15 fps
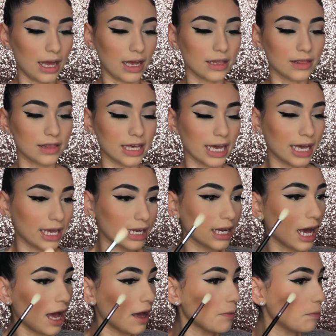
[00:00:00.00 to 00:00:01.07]
And
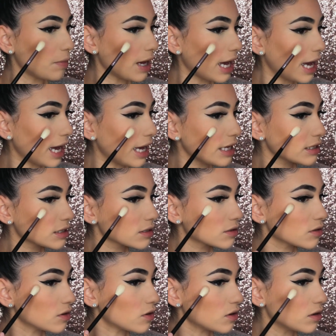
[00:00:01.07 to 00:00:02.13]
then I pat
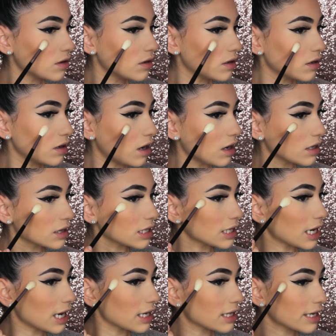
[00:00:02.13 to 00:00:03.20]
on the
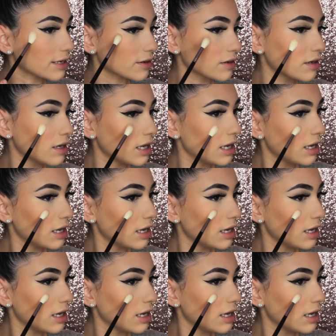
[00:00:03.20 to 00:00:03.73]
highlighter.